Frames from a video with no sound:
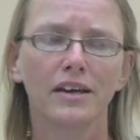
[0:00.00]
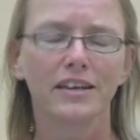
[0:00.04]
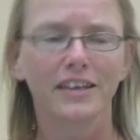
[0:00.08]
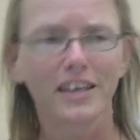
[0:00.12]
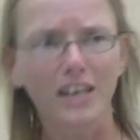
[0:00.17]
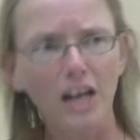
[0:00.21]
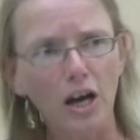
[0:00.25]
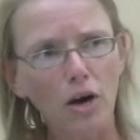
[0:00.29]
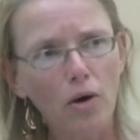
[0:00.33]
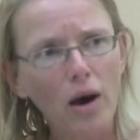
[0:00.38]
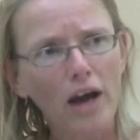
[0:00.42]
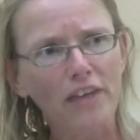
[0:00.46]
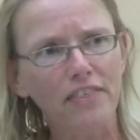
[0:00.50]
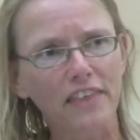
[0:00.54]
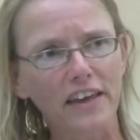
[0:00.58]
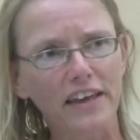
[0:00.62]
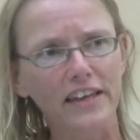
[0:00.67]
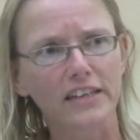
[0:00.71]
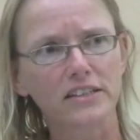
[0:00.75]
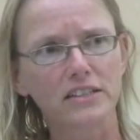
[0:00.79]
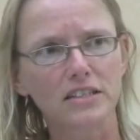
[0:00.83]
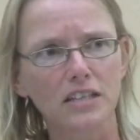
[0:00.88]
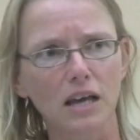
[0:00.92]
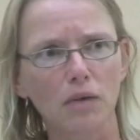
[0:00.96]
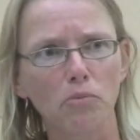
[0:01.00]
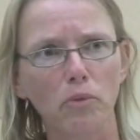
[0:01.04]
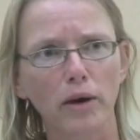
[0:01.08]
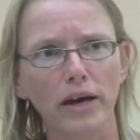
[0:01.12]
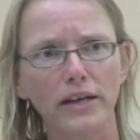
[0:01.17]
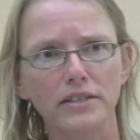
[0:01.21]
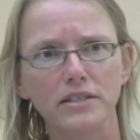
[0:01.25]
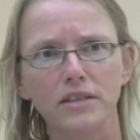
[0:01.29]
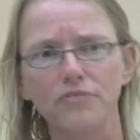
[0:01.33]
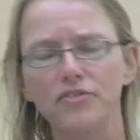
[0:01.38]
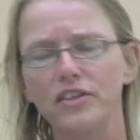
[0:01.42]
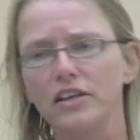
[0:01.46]
you know, I think in some
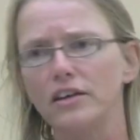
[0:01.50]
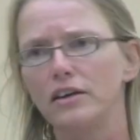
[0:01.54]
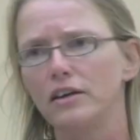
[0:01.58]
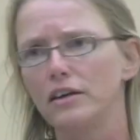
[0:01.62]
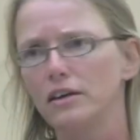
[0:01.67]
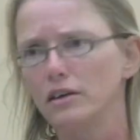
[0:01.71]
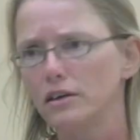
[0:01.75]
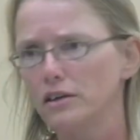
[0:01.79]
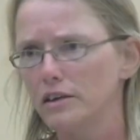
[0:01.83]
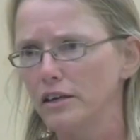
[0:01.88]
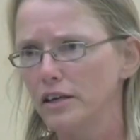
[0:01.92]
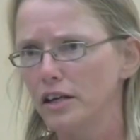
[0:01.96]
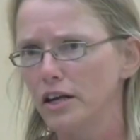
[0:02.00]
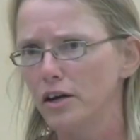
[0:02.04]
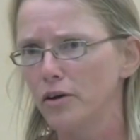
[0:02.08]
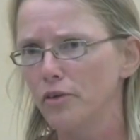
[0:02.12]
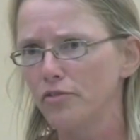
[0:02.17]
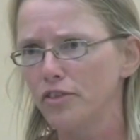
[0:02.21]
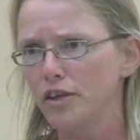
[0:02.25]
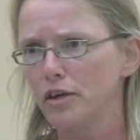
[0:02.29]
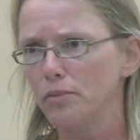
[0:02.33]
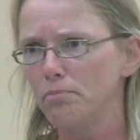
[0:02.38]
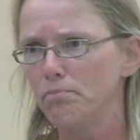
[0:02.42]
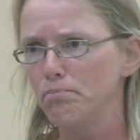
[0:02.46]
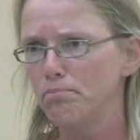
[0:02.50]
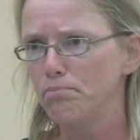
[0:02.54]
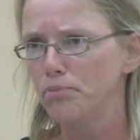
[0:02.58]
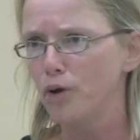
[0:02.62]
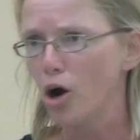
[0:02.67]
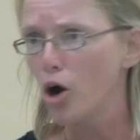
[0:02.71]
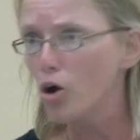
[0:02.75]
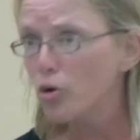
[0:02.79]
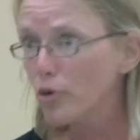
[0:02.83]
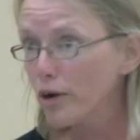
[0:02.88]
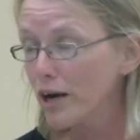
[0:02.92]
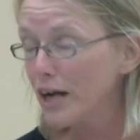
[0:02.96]
ways if the
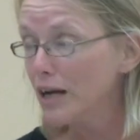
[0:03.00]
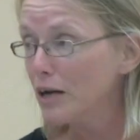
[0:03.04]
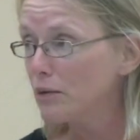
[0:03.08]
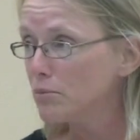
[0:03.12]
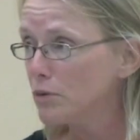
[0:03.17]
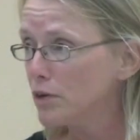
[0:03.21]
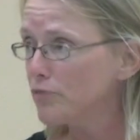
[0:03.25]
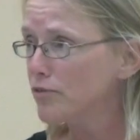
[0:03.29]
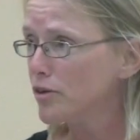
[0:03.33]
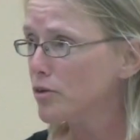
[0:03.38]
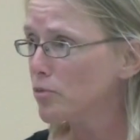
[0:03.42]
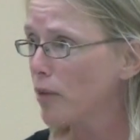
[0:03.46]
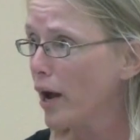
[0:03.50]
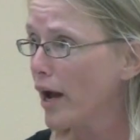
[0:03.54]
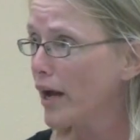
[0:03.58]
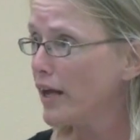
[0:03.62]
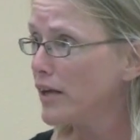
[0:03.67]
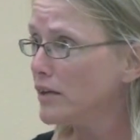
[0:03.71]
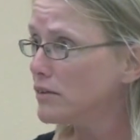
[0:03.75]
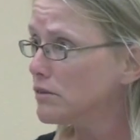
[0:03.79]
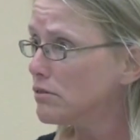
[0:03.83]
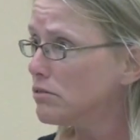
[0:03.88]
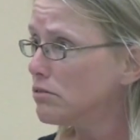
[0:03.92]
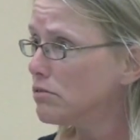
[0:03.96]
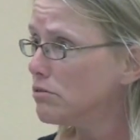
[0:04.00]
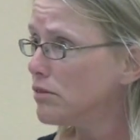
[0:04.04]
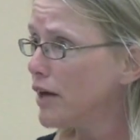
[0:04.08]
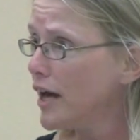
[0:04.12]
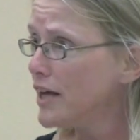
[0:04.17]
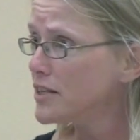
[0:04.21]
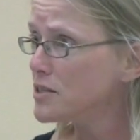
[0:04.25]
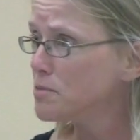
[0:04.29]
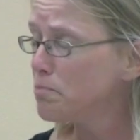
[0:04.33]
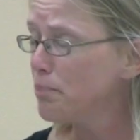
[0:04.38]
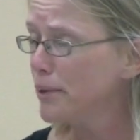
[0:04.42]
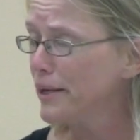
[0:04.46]
program of the right
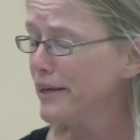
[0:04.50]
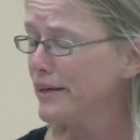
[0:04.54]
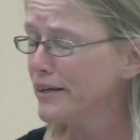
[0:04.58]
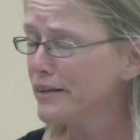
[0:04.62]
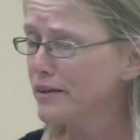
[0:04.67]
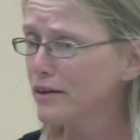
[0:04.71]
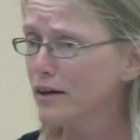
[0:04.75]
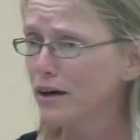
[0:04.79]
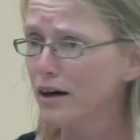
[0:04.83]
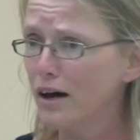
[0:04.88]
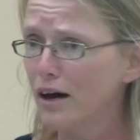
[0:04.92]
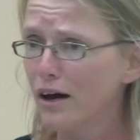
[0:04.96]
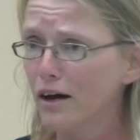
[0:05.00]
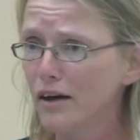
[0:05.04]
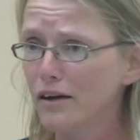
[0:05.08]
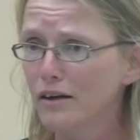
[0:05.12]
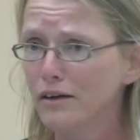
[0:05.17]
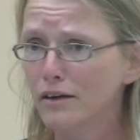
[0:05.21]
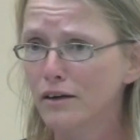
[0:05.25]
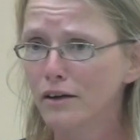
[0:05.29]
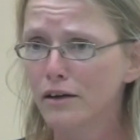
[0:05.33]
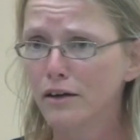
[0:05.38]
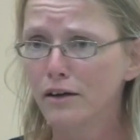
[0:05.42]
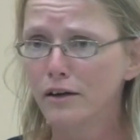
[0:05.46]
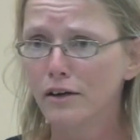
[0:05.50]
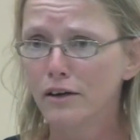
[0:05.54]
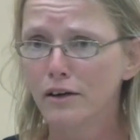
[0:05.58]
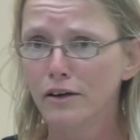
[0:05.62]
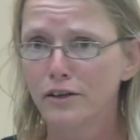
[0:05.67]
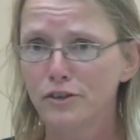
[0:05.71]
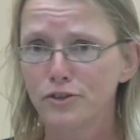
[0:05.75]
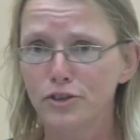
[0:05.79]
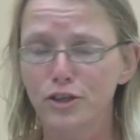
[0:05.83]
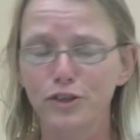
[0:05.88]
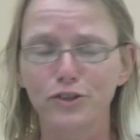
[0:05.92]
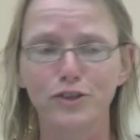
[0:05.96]
has been
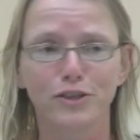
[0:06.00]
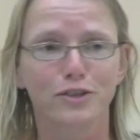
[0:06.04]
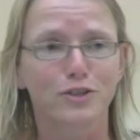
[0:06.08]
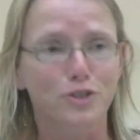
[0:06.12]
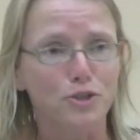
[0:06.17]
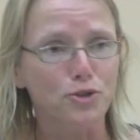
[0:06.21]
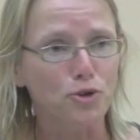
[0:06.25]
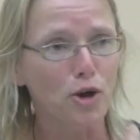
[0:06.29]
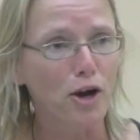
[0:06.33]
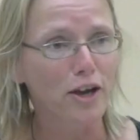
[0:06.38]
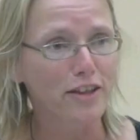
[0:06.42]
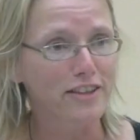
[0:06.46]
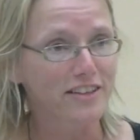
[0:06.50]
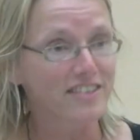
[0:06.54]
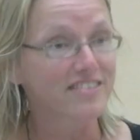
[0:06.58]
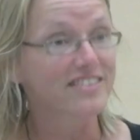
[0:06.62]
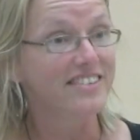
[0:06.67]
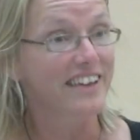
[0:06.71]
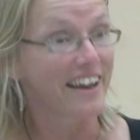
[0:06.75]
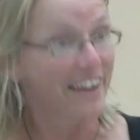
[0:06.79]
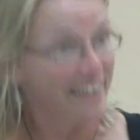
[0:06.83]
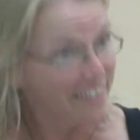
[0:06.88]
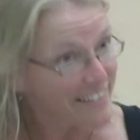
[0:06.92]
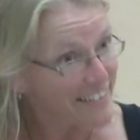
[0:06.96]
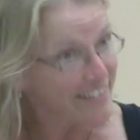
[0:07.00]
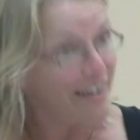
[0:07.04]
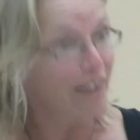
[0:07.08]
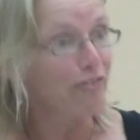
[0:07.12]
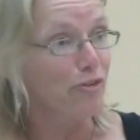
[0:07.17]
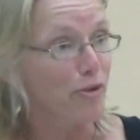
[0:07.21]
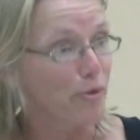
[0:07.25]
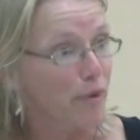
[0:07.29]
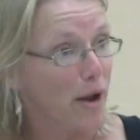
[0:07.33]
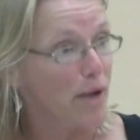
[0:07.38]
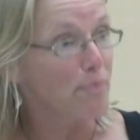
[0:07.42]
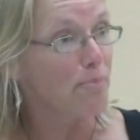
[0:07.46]
to destroy the state in
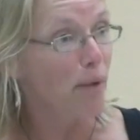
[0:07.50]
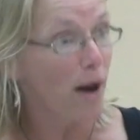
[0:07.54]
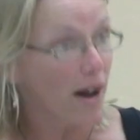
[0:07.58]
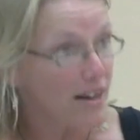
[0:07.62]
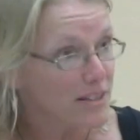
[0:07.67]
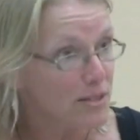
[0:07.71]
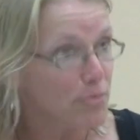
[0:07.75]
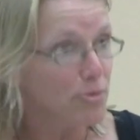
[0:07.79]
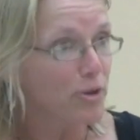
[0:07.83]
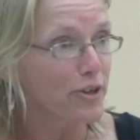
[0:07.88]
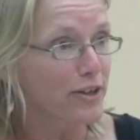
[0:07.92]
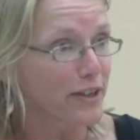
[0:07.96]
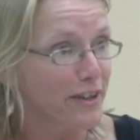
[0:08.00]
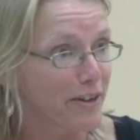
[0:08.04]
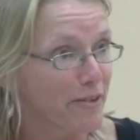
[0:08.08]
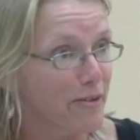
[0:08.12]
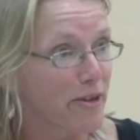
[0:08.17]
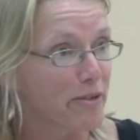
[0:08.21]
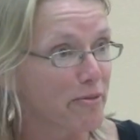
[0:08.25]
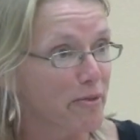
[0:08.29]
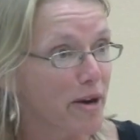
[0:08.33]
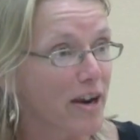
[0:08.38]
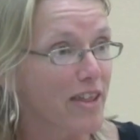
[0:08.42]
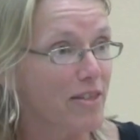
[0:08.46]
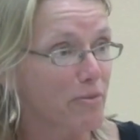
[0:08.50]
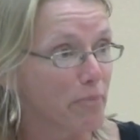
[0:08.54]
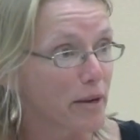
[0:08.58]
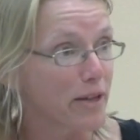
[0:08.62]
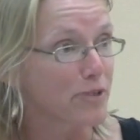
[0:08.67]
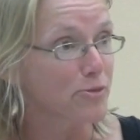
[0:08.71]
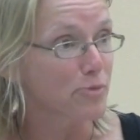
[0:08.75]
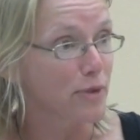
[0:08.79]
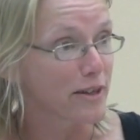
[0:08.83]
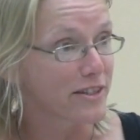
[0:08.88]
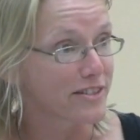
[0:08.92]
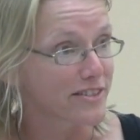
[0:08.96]
every way possible, you know, one of the
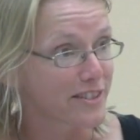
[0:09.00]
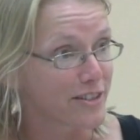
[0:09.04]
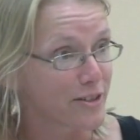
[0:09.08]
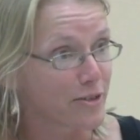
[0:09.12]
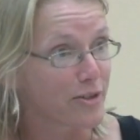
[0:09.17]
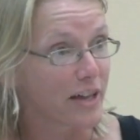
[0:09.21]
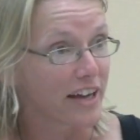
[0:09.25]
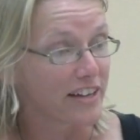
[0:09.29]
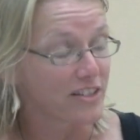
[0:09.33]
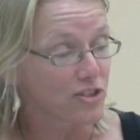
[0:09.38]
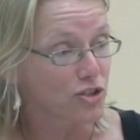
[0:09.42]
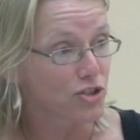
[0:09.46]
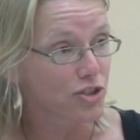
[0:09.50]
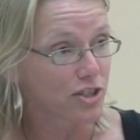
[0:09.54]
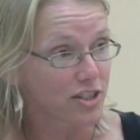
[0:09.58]
best ways to do that is